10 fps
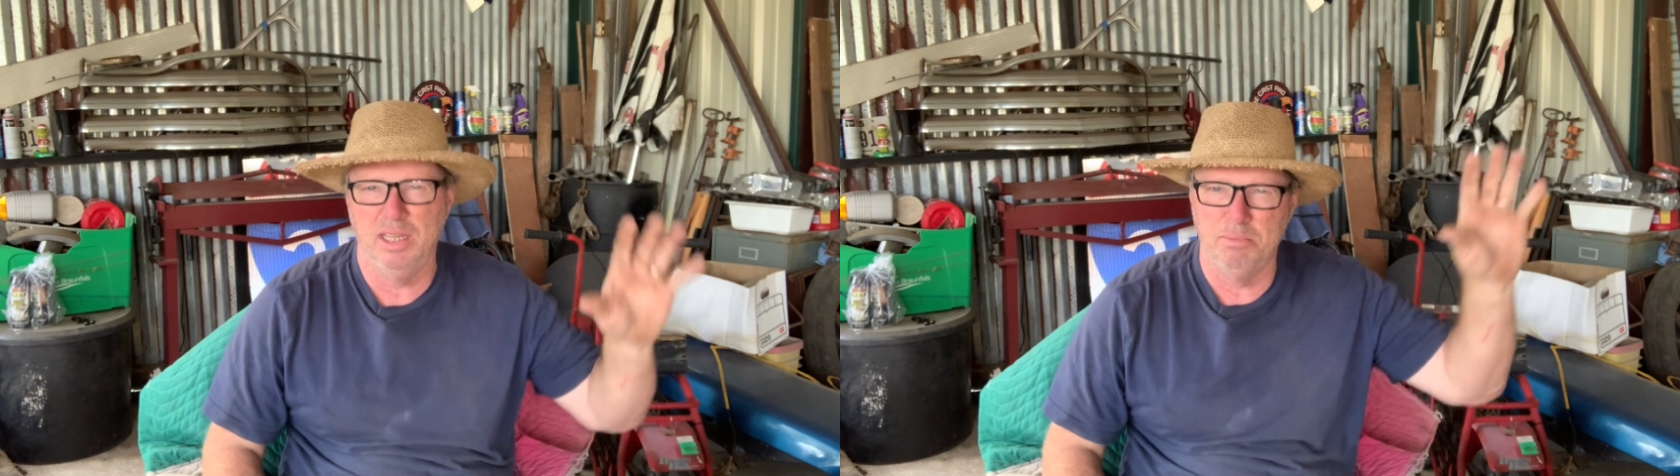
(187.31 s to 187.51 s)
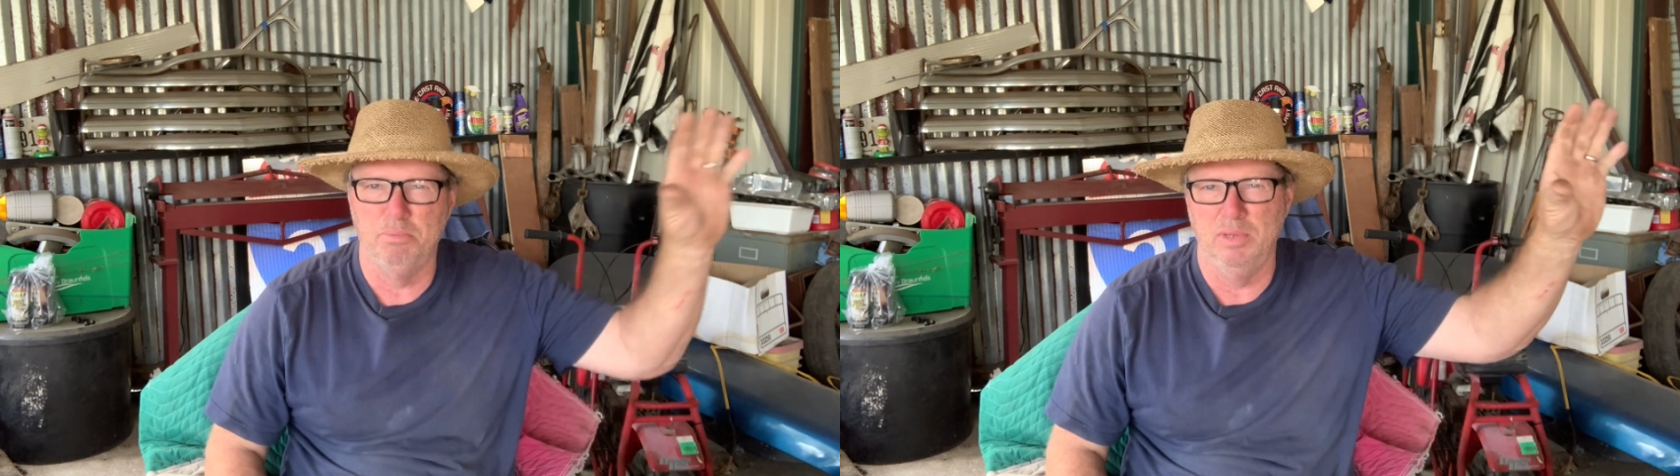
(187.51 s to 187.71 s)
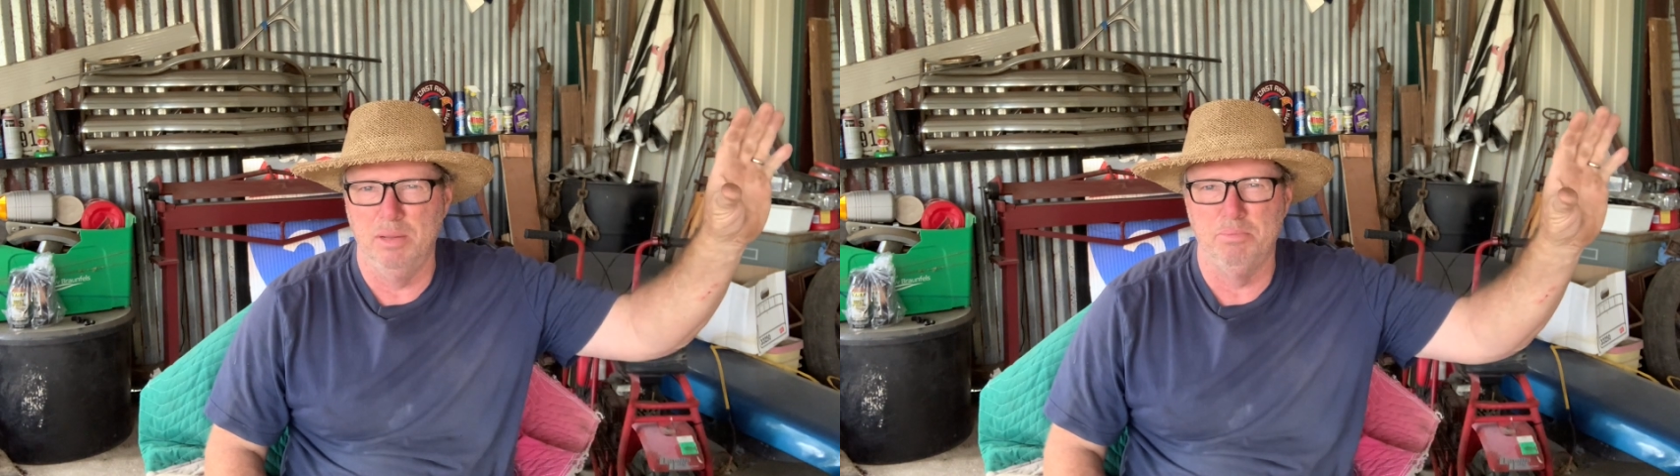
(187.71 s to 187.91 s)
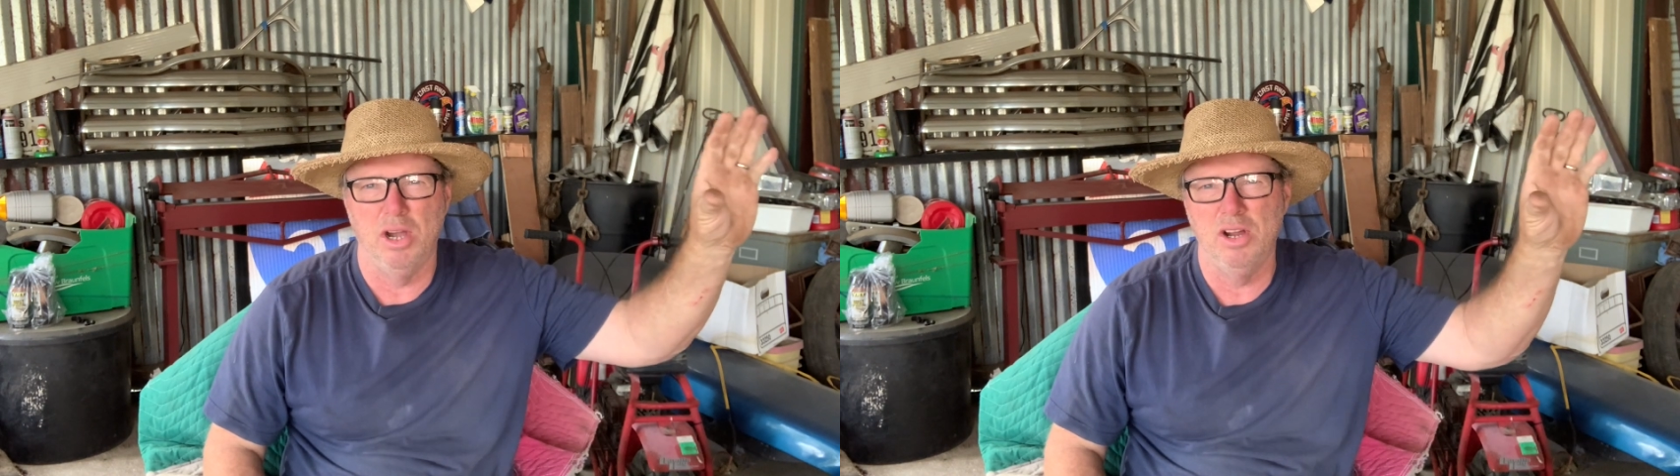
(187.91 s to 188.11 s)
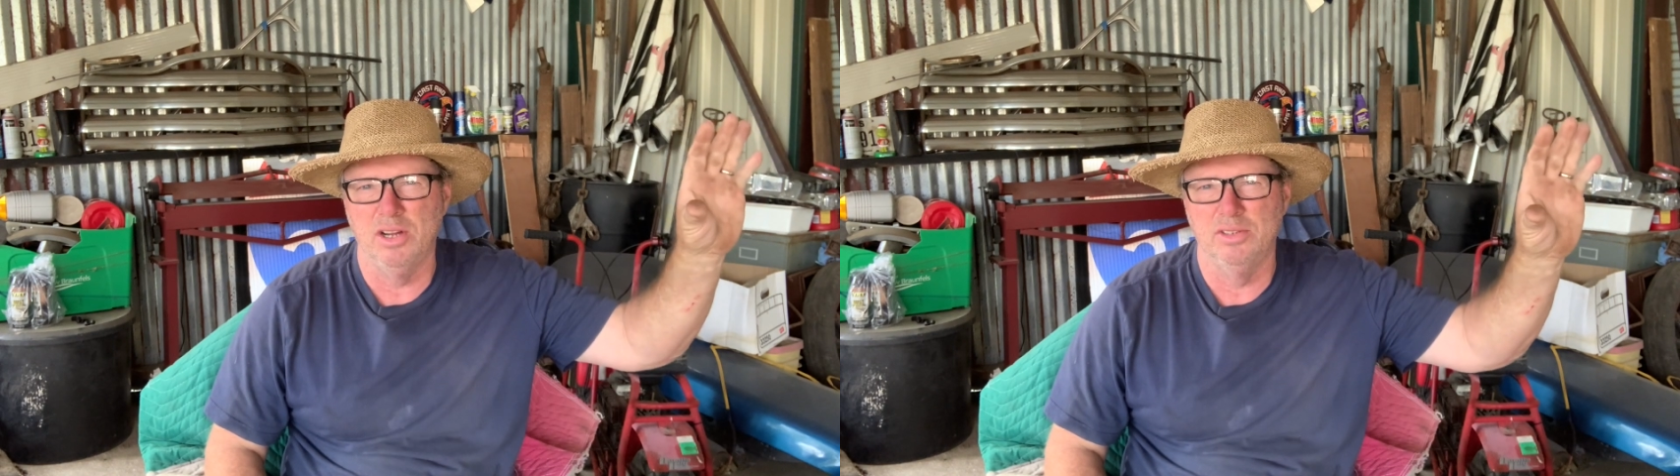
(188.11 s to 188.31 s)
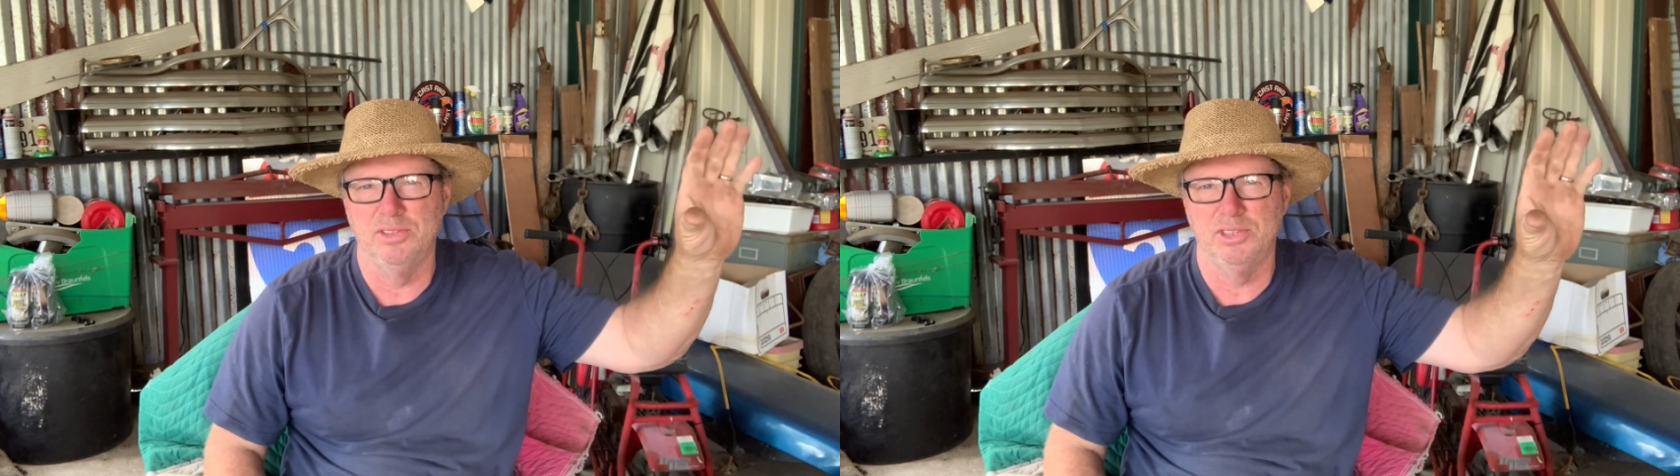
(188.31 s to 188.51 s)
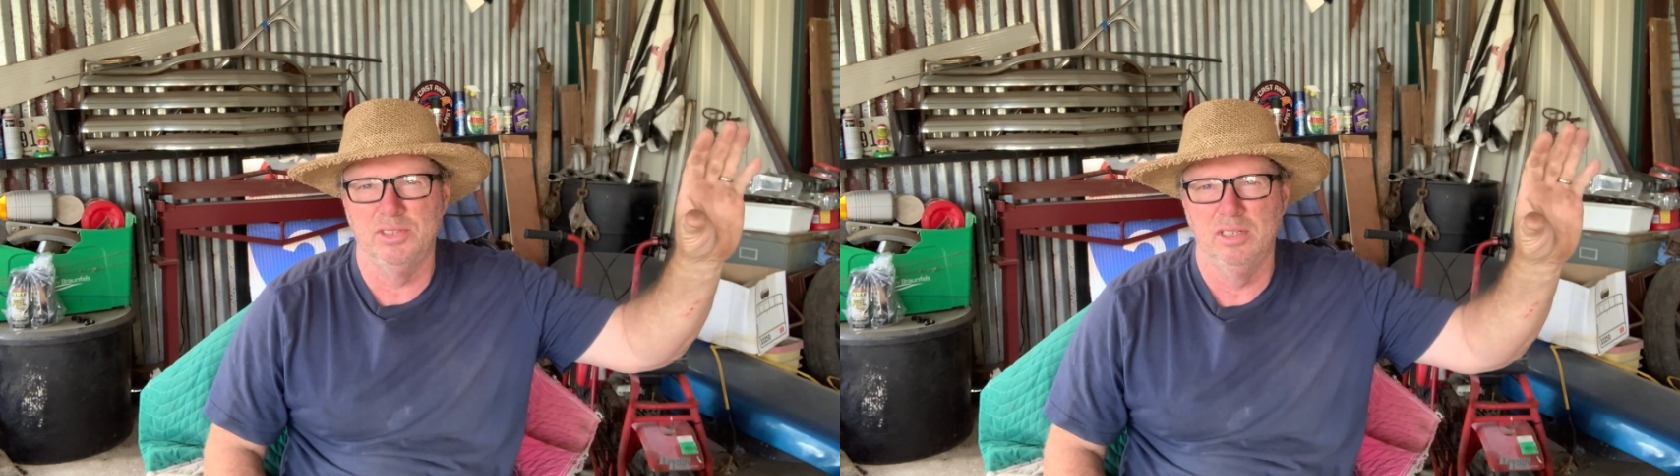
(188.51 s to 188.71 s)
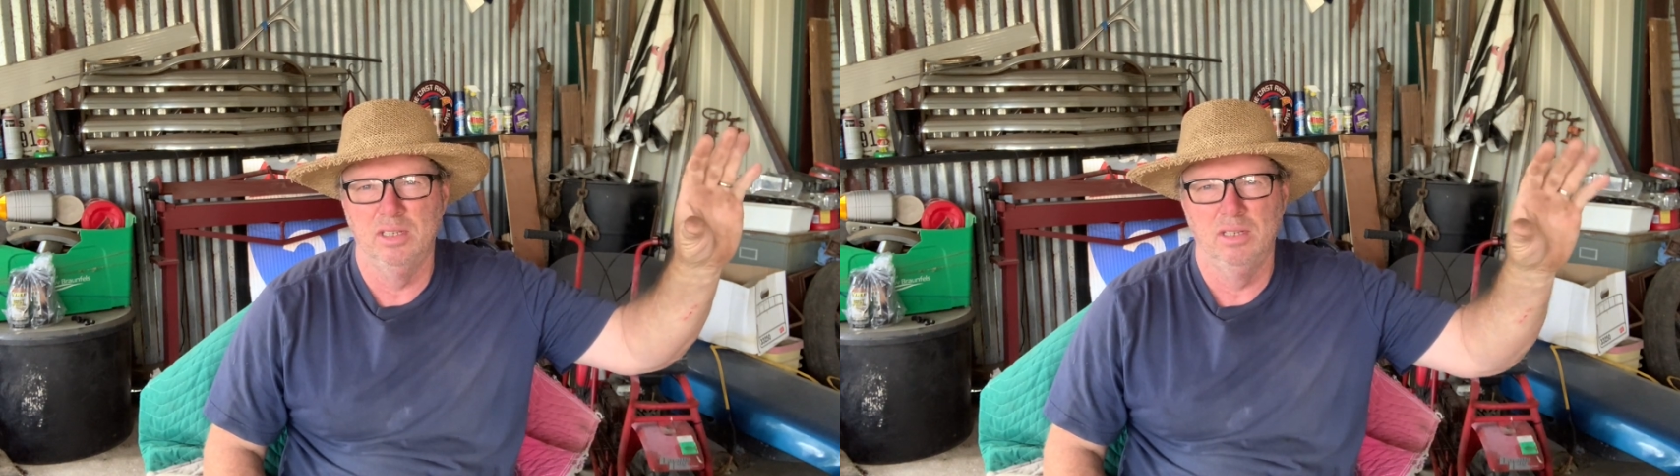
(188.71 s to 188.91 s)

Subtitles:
and barns,